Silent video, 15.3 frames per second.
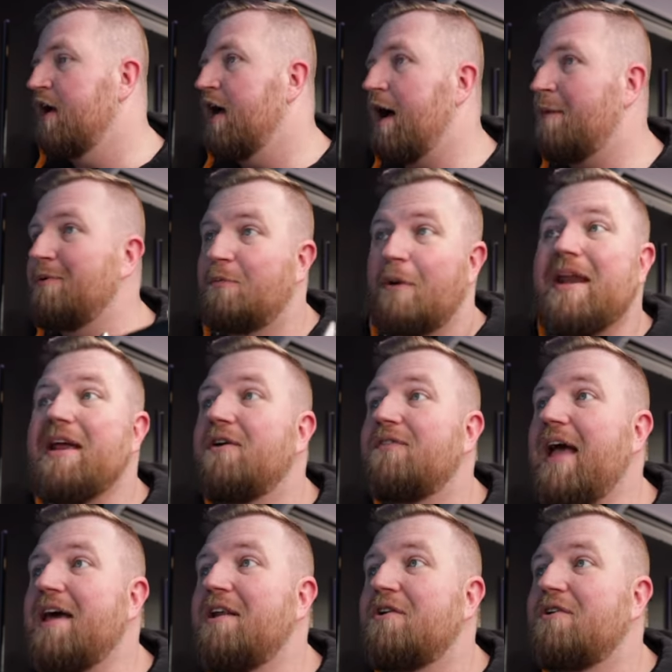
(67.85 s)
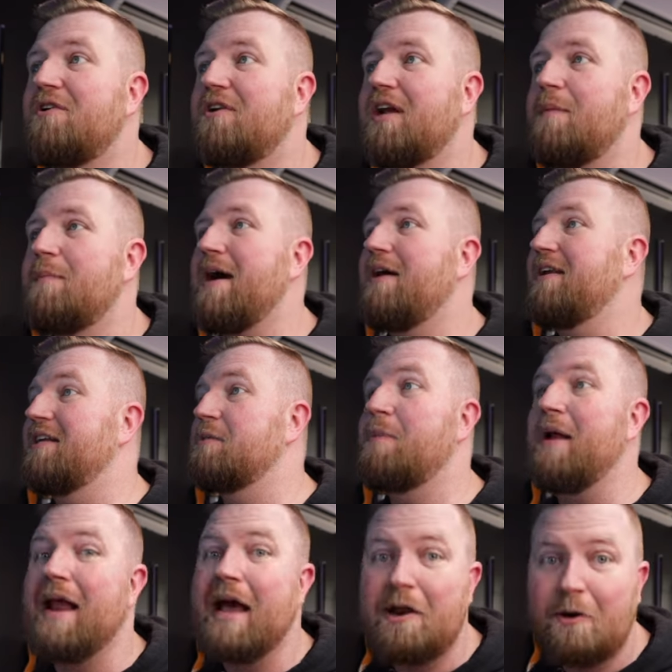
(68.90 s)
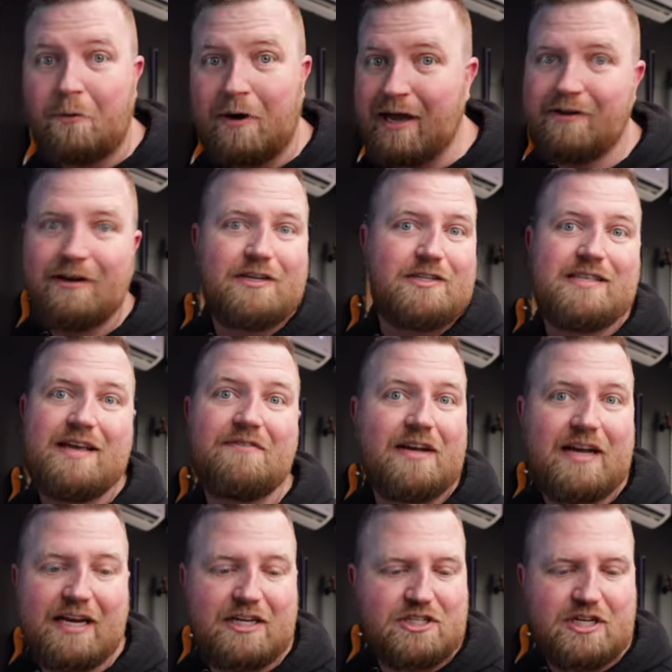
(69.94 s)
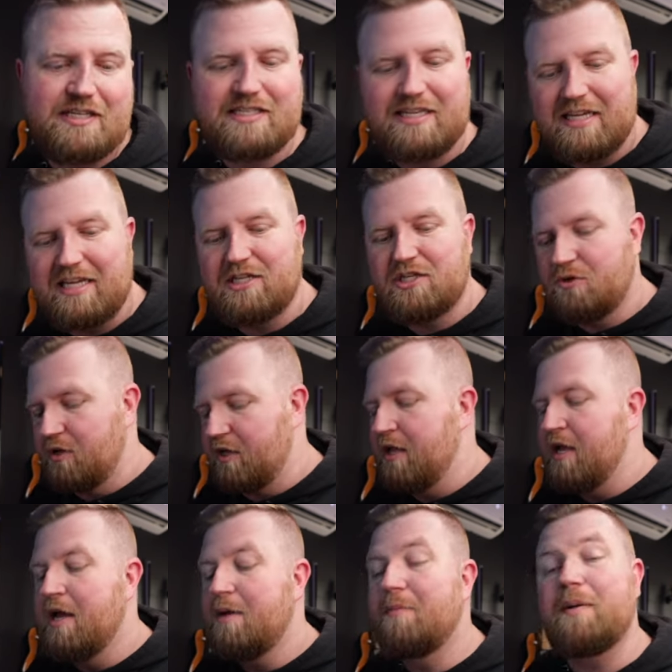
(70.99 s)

I've been waiting on the editor to come out, and it's been out a while, and I just haven't got a chance to get to it,